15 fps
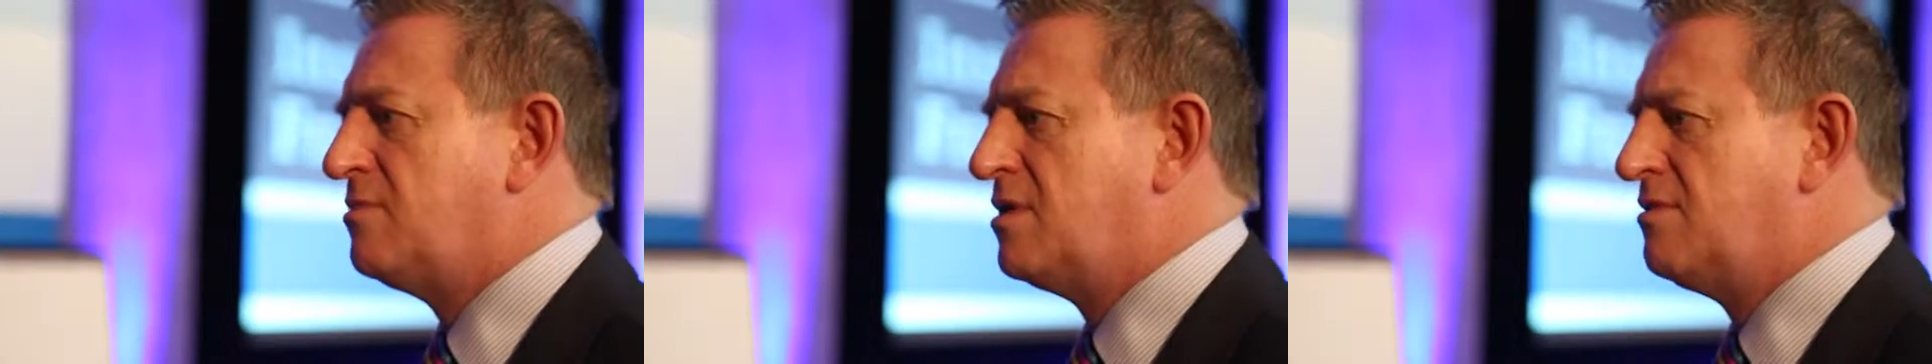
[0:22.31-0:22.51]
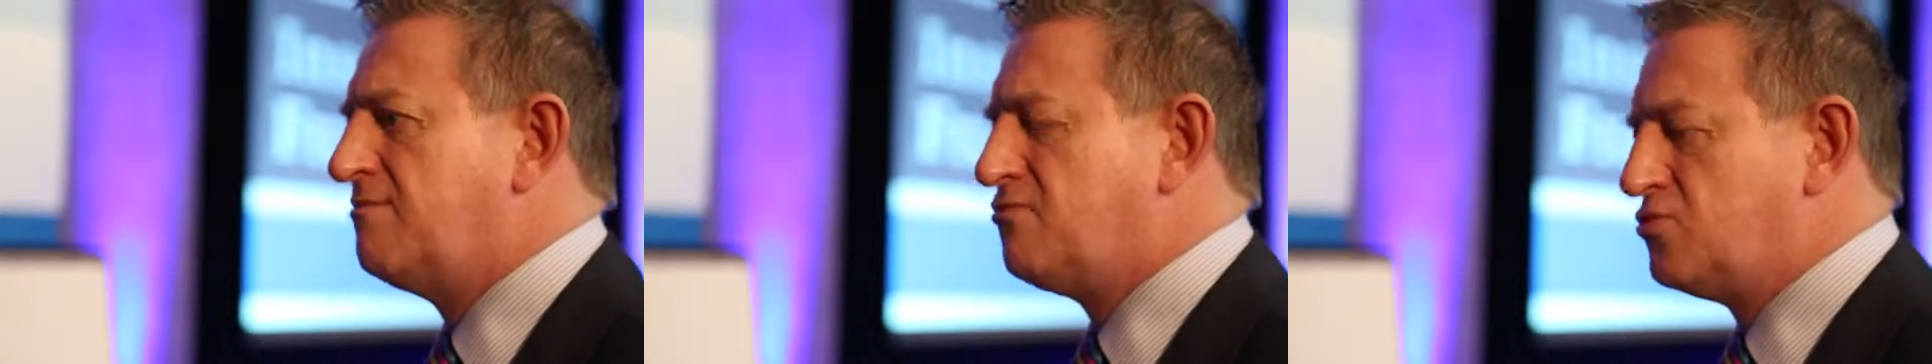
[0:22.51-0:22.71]

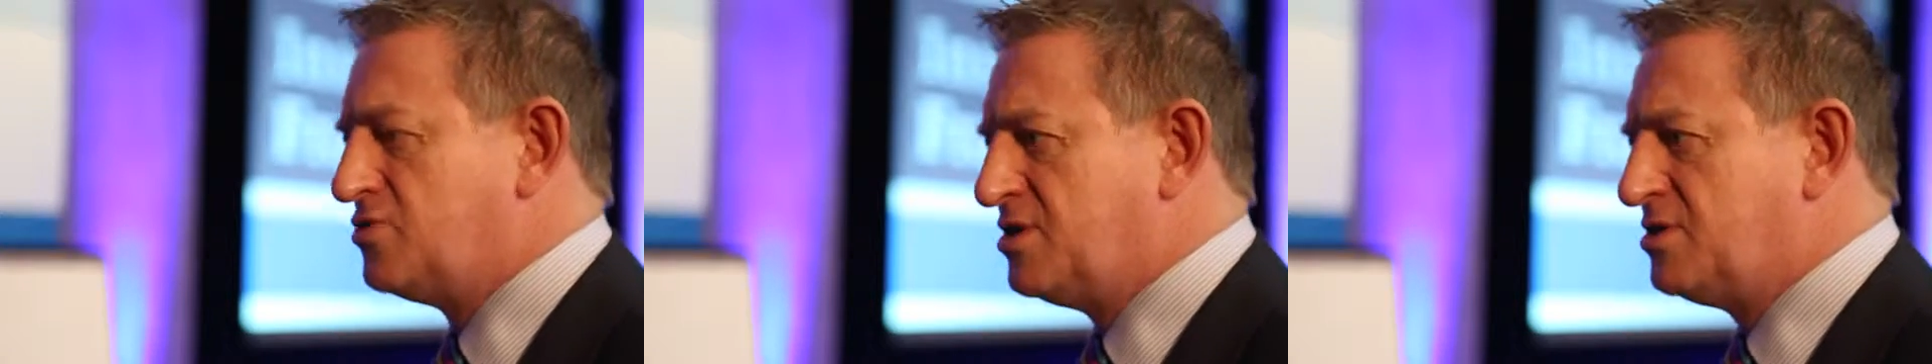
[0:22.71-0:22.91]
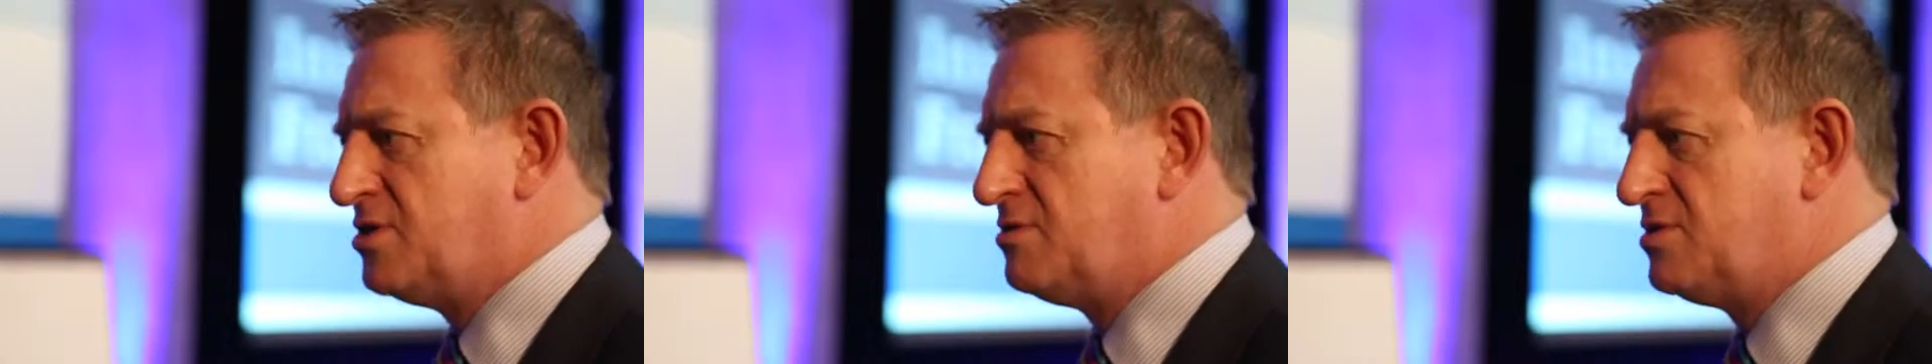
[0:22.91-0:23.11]
a fraud
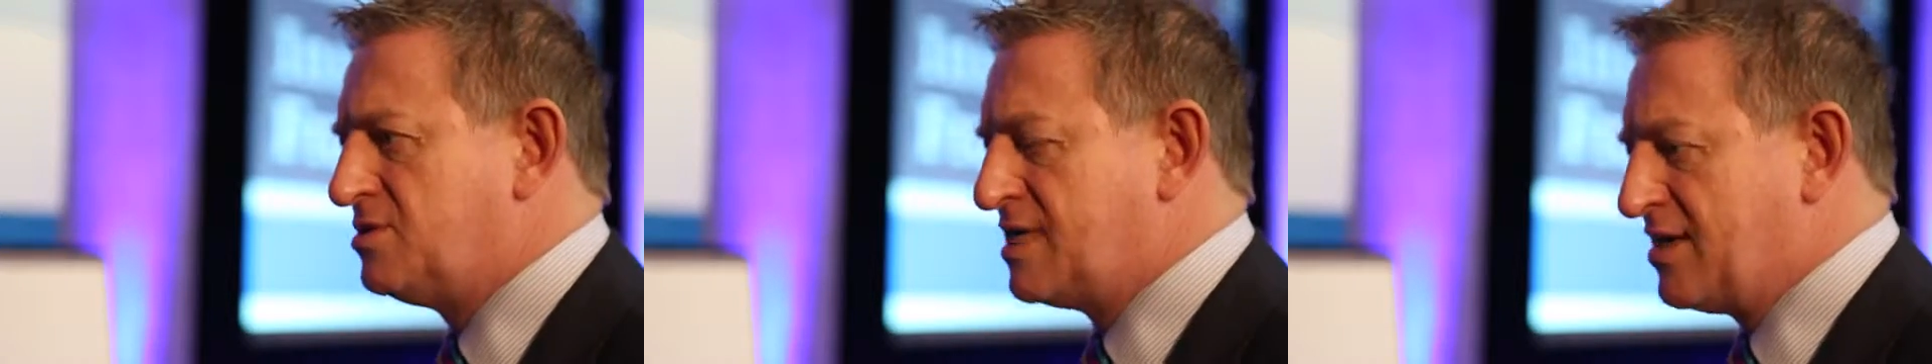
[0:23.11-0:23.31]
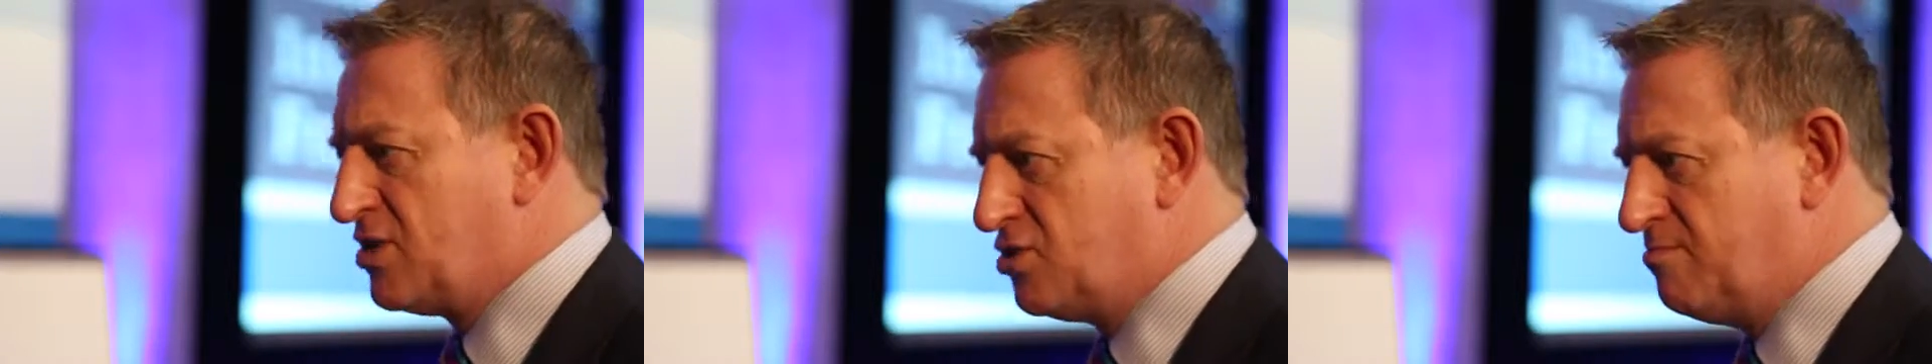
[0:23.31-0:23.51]

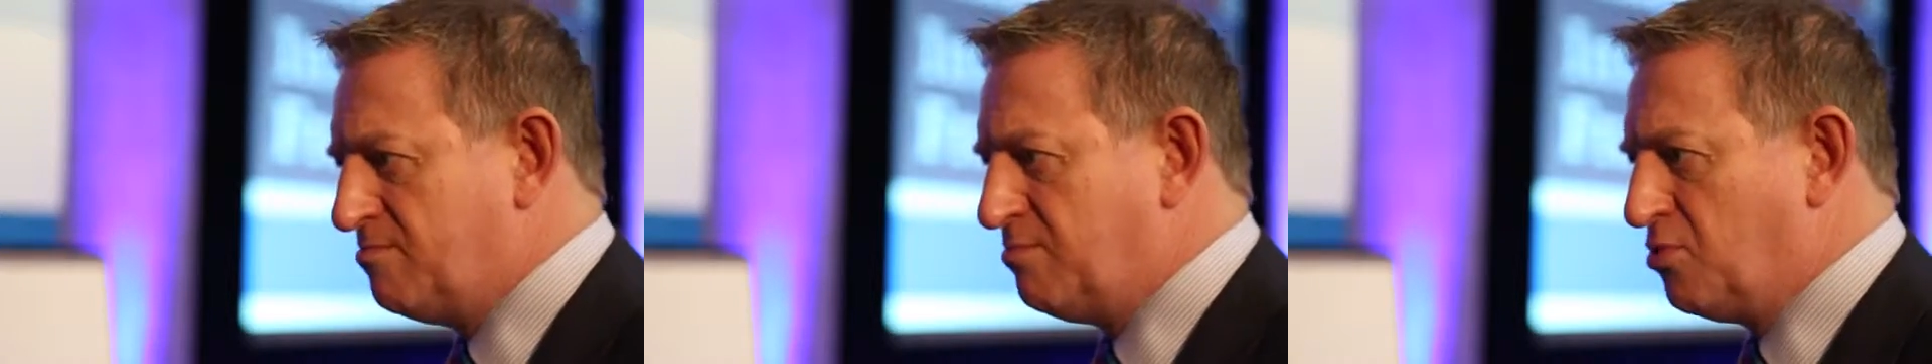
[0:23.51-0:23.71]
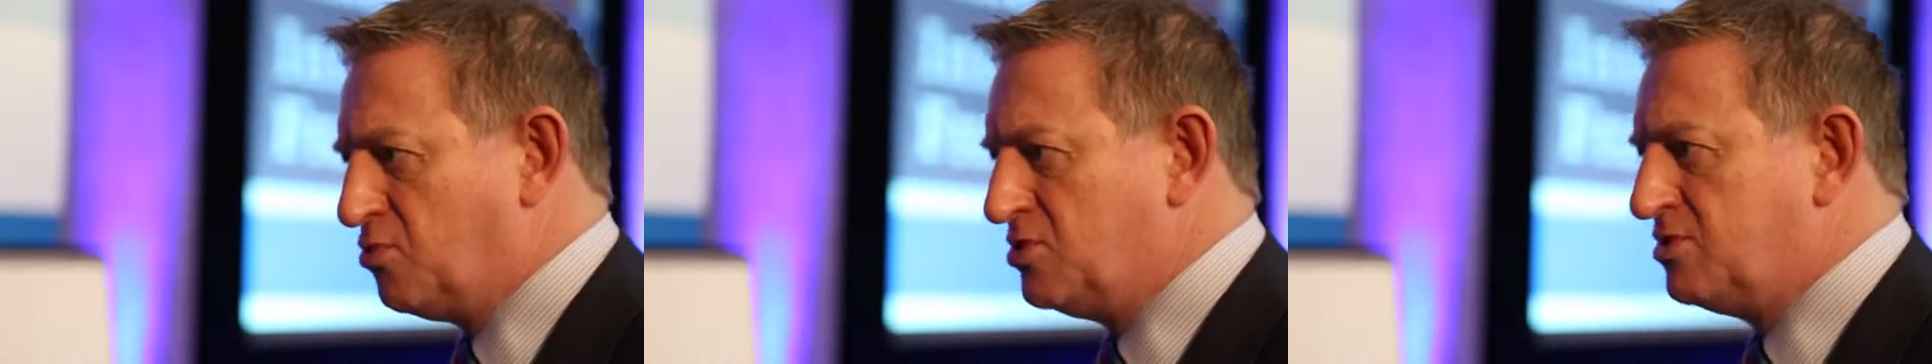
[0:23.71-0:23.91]
detection
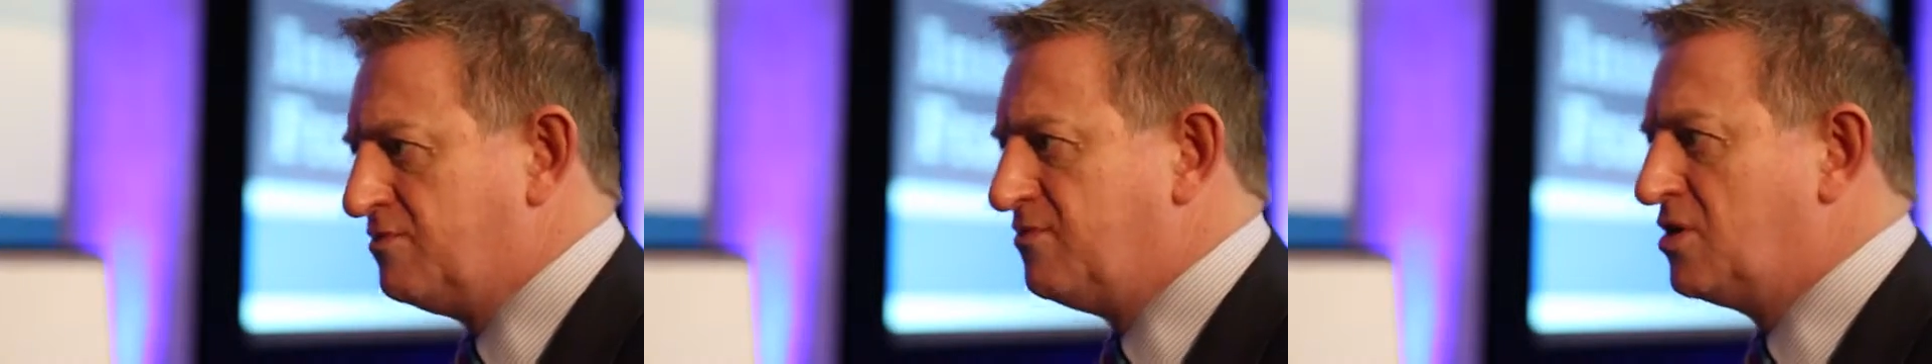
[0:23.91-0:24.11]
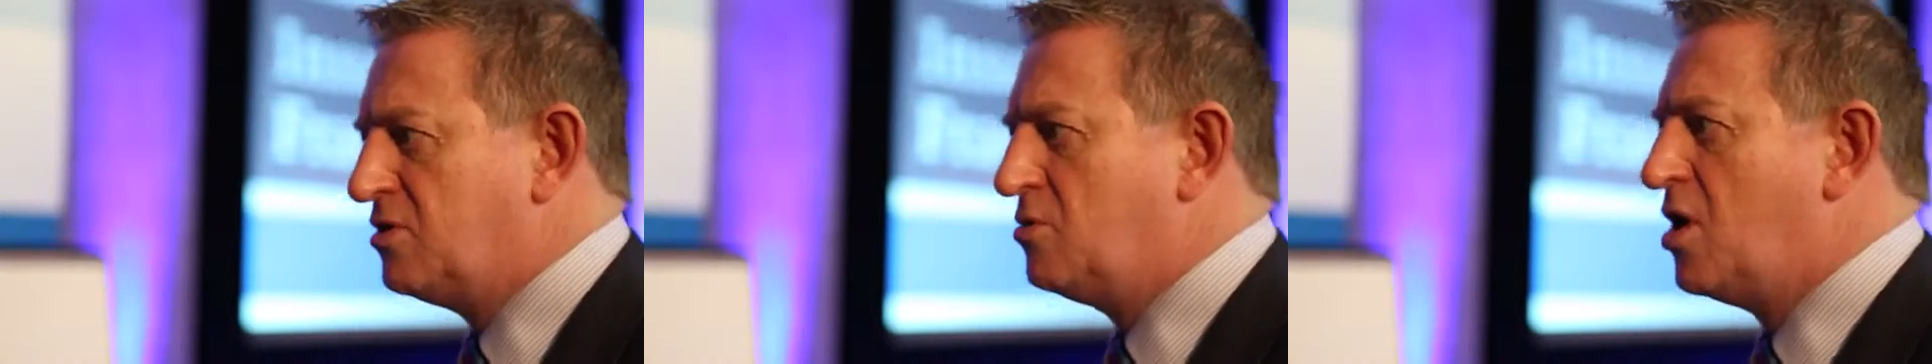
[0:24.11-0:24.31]
point of view,